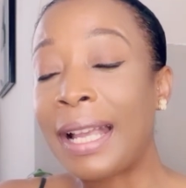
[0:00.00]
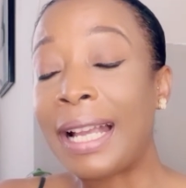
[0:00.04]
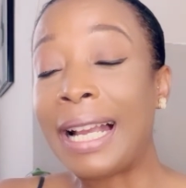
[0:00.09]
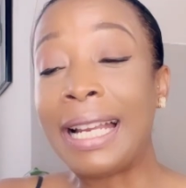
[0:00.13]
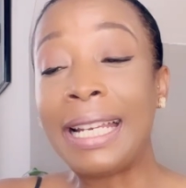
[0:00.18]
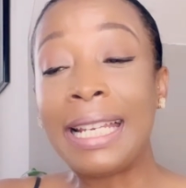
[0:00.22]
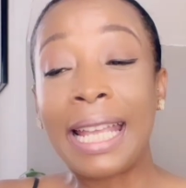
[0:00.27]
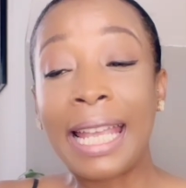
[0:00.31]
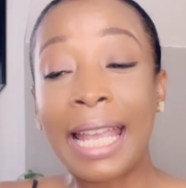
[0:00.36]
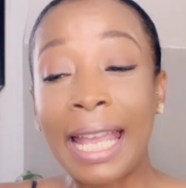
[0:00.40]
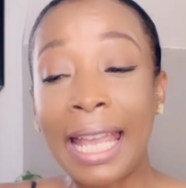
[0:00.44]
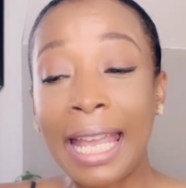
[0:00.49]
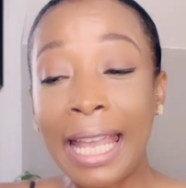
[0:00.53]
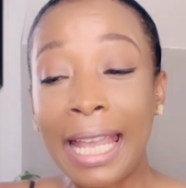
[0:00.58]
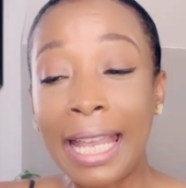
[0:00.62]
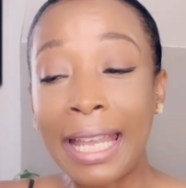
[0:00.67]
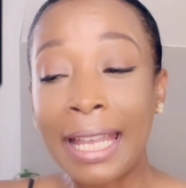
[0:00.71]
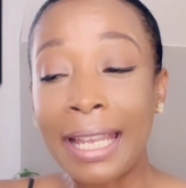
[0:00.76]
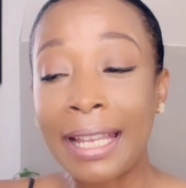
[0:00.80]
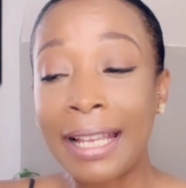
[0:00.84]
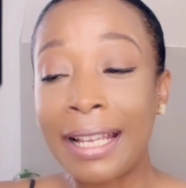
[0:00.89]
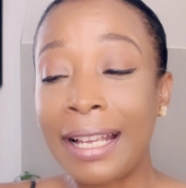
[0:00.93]
And
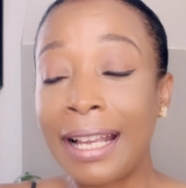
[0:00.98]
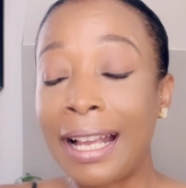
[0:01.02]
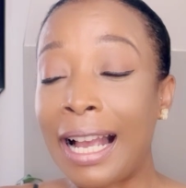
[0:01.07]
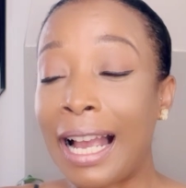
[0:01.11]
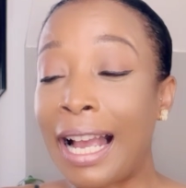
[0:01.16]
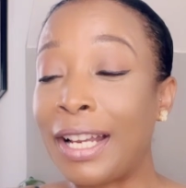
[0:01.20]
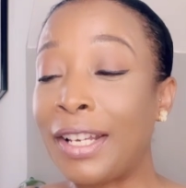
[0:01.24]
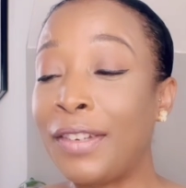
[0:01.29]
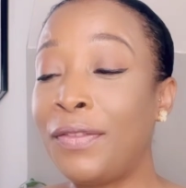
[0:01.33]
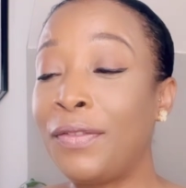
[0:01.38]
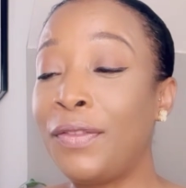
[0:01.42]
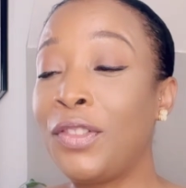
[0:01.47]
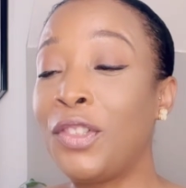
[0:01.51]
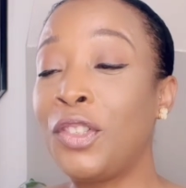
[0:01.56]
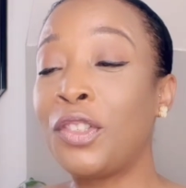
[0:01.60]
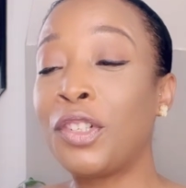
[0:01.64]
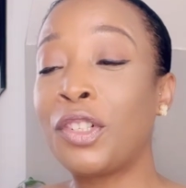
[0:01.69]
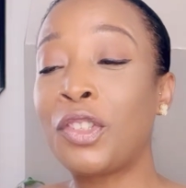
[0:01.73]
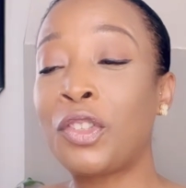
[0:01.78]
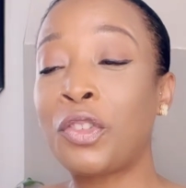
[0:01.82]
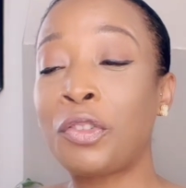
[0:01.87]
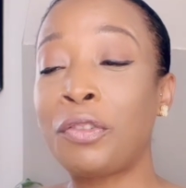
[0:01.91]
hey, I've
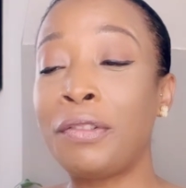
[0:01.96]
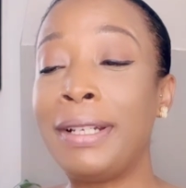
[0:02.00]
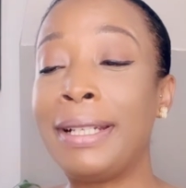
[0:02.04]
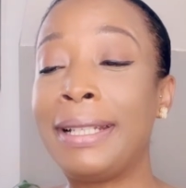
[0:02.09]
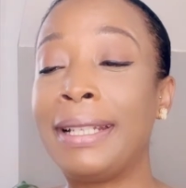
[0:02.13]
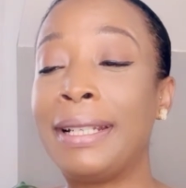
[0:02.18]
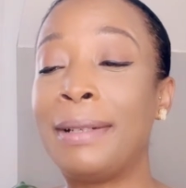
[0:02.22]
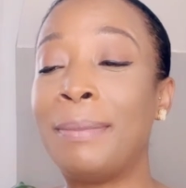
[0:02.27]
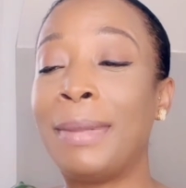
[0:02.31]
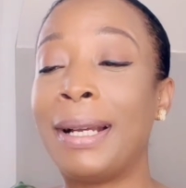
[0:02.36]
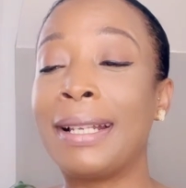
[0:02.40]
just treated